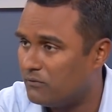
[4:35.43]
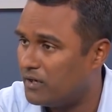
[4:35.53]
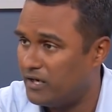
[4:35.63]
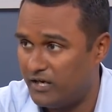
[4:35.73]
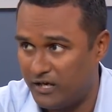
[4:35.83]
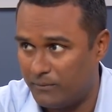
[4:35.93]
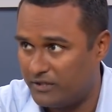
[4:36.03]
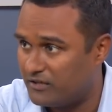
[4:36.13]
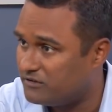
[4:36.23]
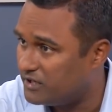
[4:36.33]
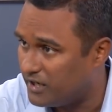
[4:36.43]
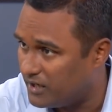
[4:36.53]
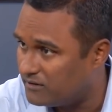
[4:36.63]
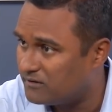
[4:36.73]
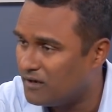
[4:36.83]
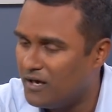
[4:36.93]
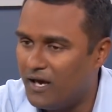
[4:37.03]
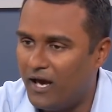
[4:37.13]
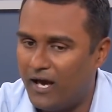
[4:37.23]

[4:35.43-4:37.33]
SDKs. Right.